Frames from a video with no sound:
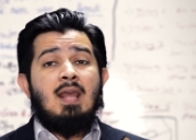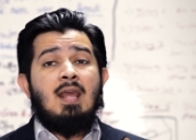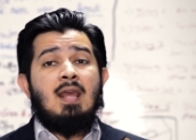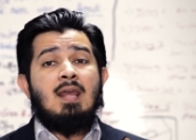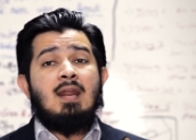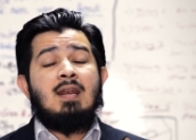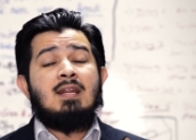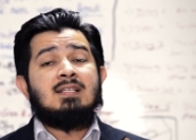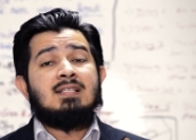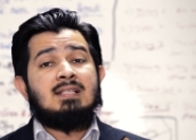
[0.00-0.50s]

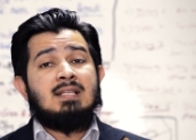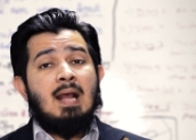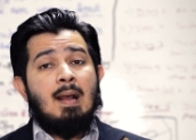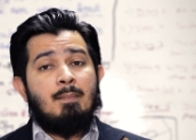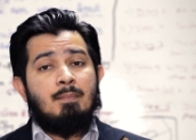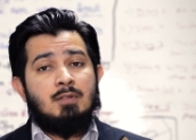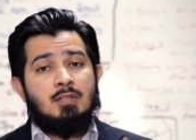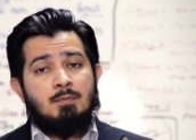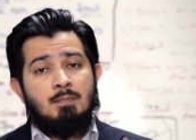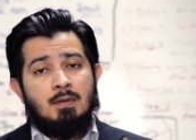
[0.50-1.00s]
an
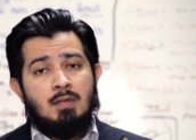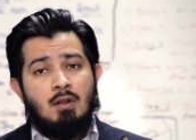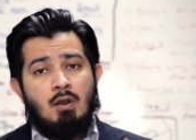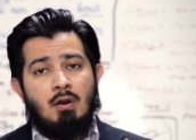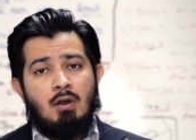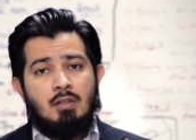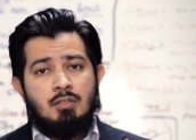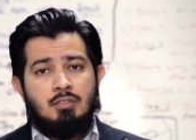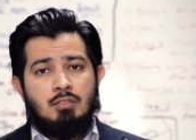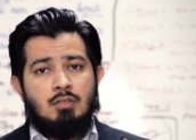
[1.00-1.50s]
establishment
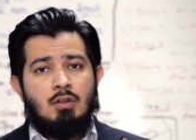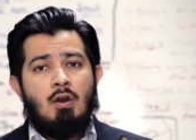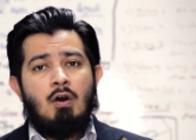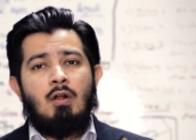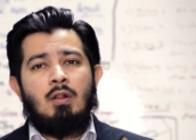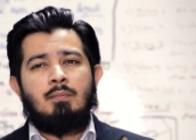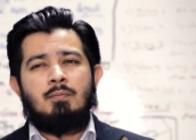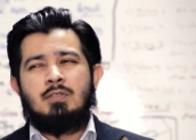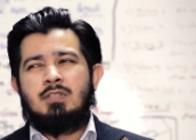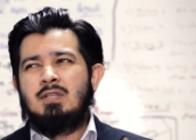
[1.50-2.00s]
cost,
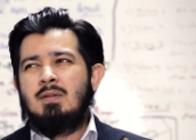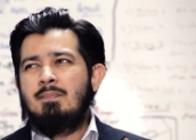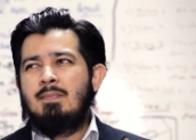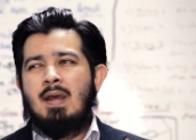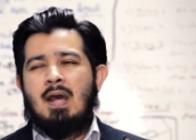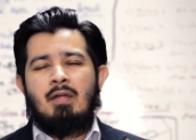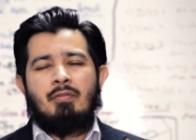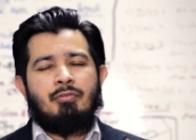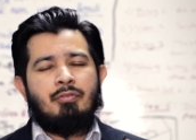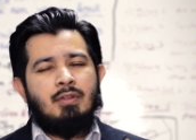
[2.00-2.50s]
almost
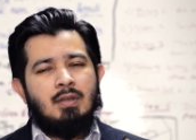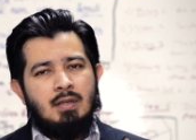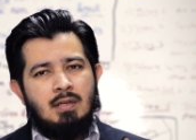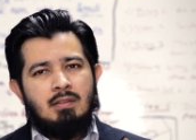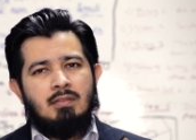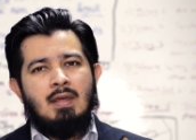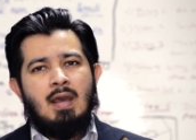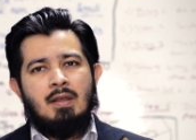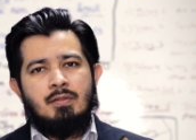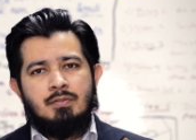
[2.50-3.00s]
about
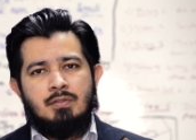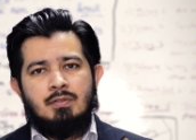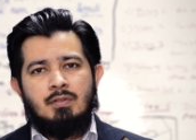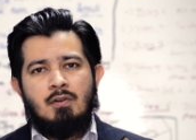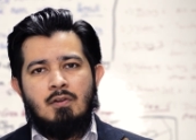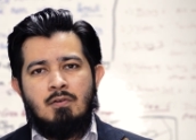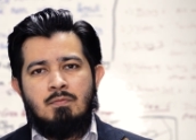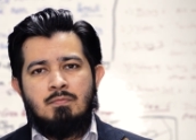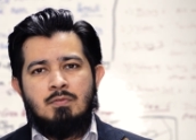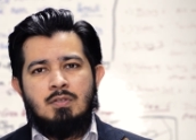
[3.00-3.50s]
30,000
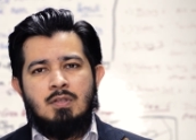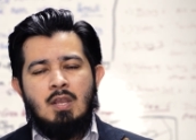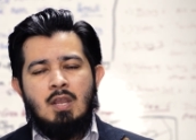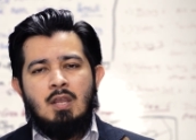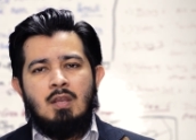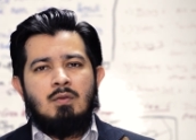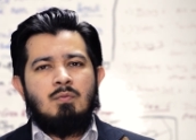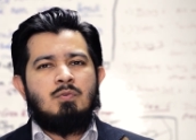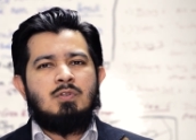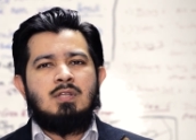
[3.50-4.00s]
dirhams,
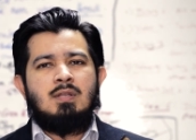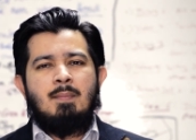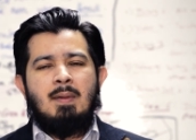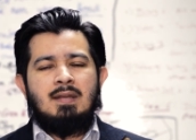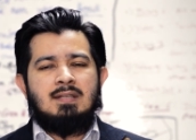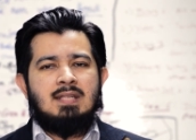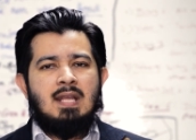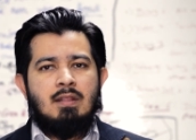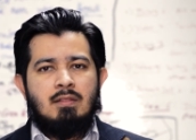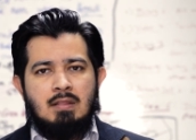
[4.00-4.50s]
which is
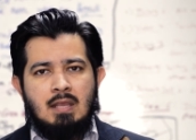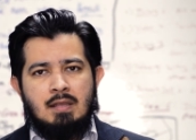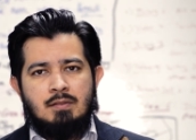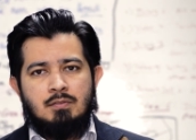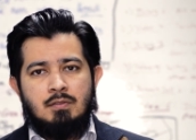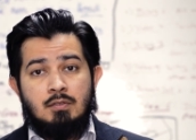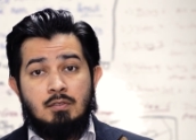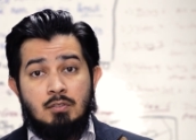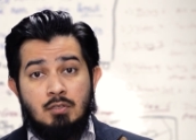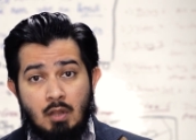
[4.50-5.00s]
about
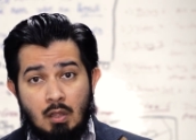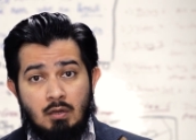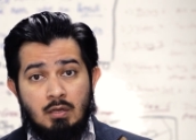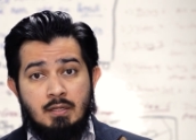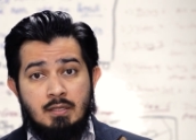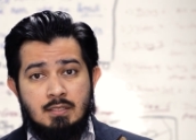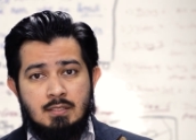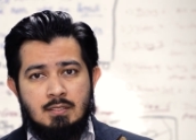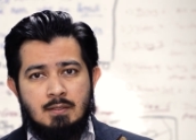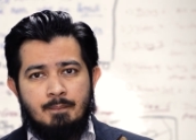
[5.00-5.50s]

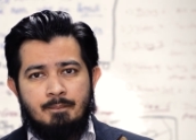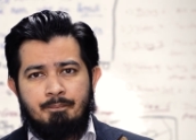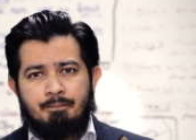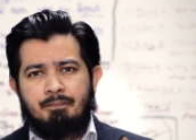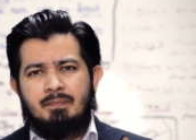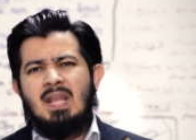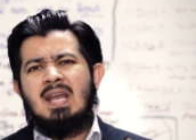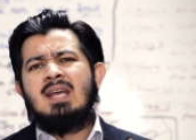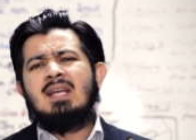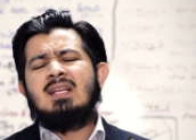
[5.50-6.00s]

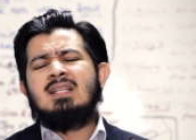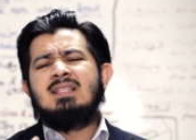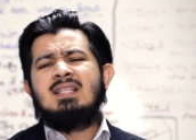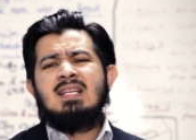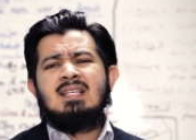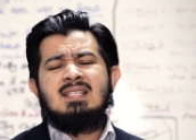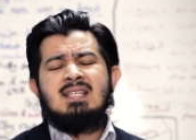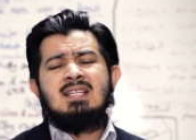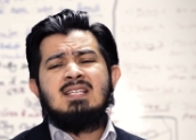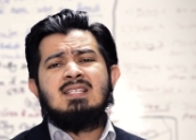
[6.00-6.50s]
$10,000.
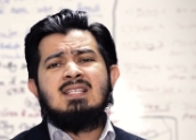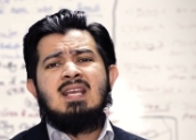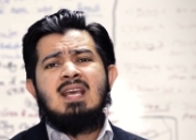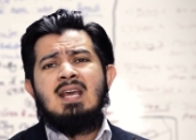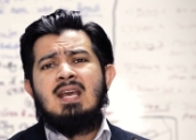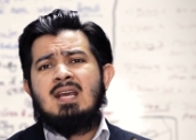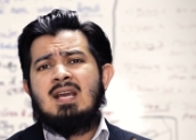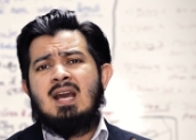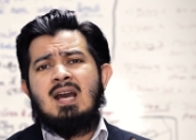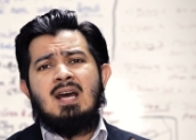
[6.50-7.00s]
This is
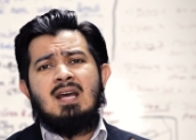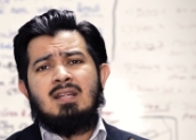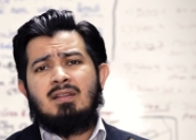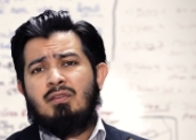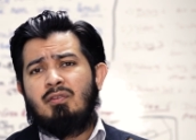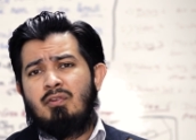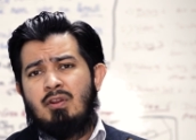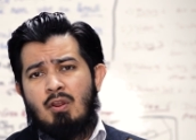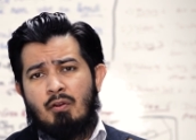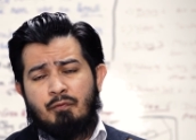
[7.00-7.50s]

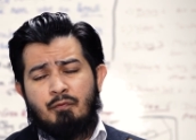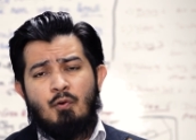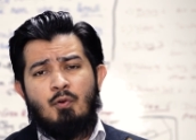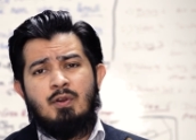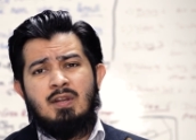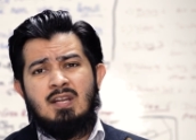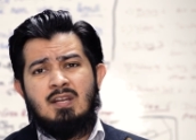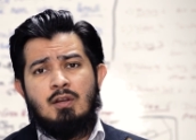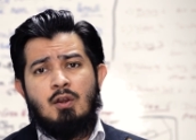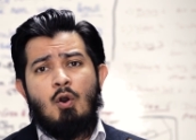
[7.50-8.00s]
3 or 4
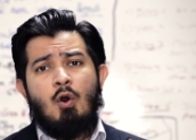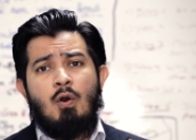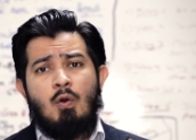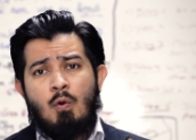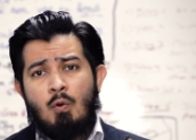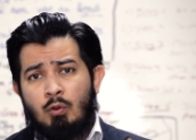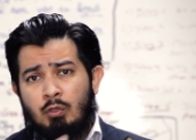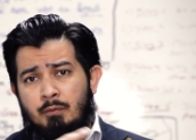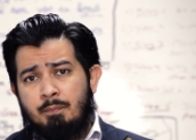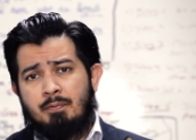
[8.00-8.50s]
year
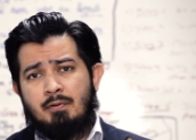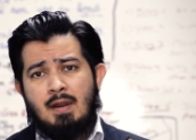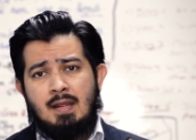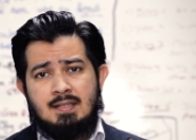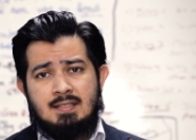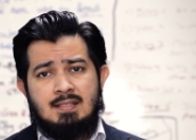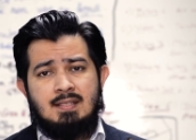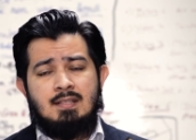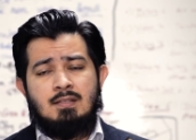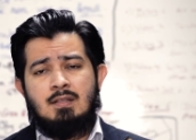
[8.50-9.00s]
old
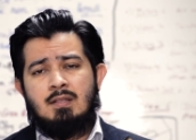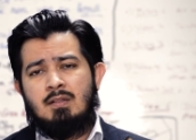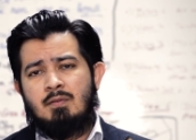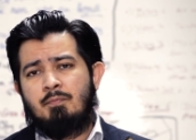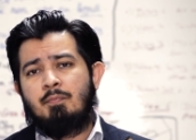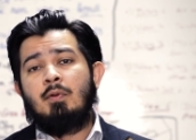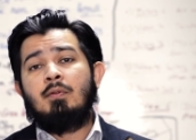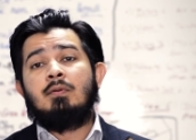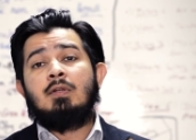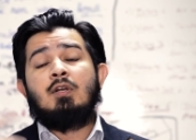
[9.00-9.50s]
prices. They've
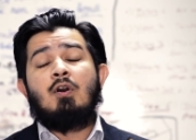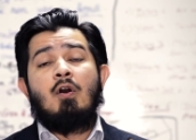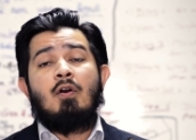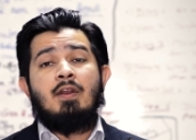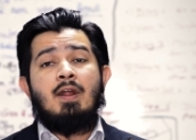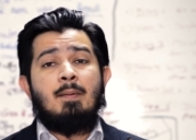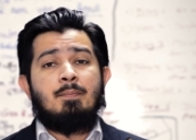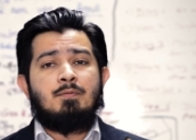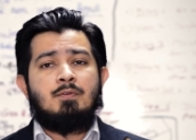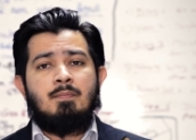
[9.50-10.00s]
probably
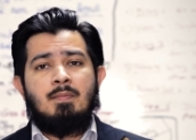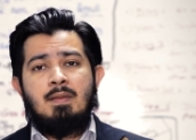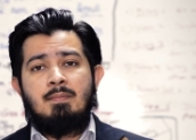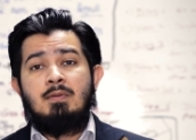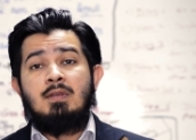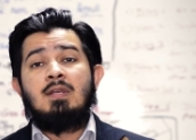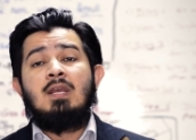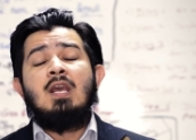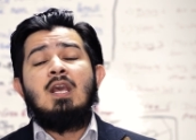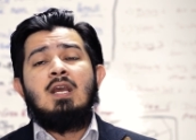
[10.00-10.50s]
gone up, so
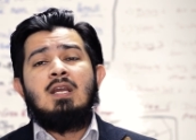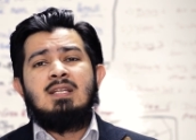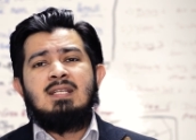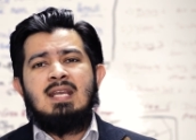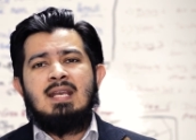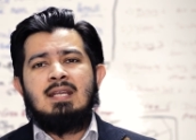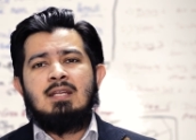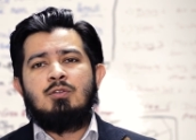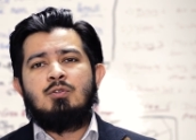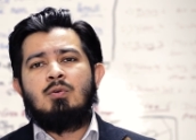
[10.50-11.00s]
maybe
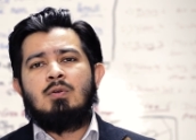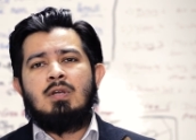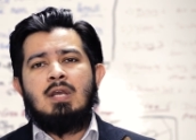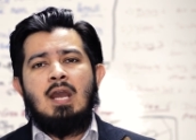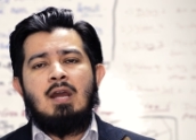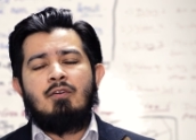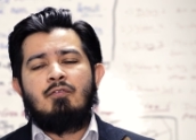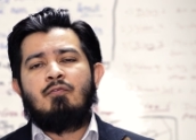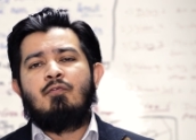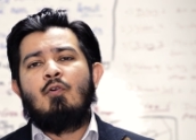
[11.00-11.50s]
take into
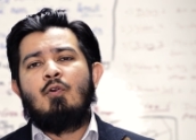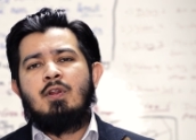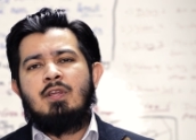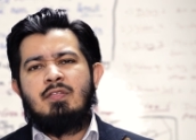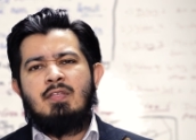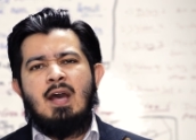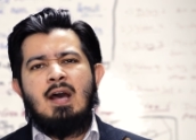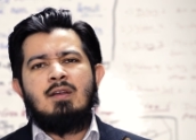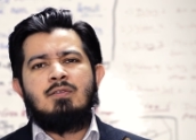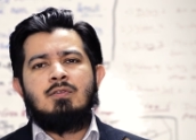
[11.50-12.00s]
account
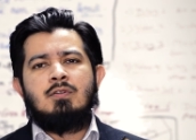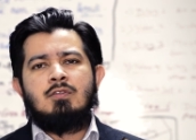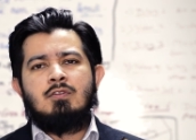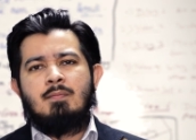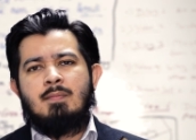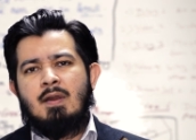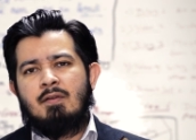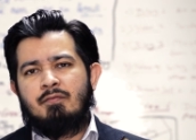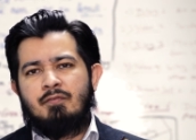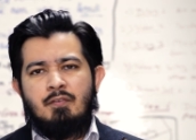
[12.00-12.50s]
40,000, so
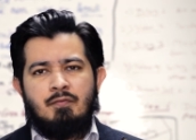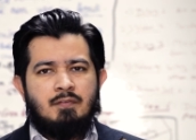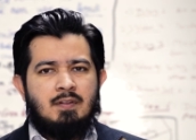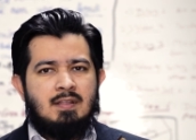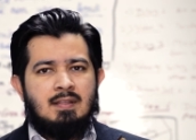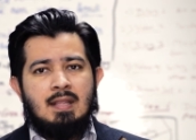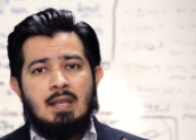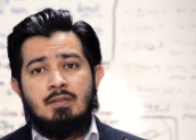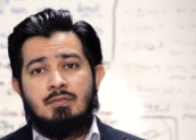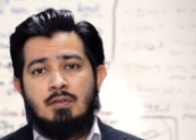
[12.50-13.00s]
about
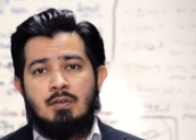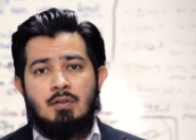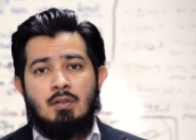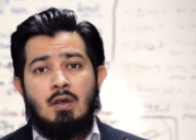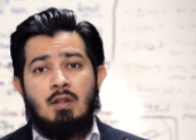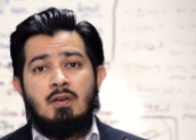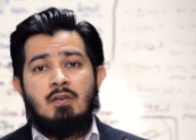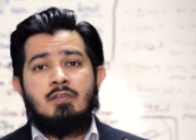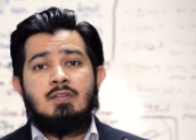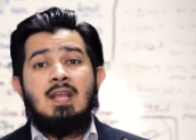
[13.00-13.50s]

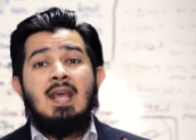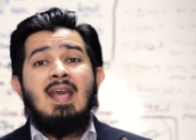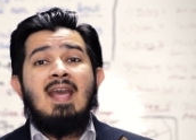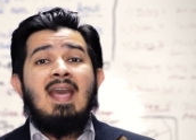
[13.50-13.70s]
$15,000.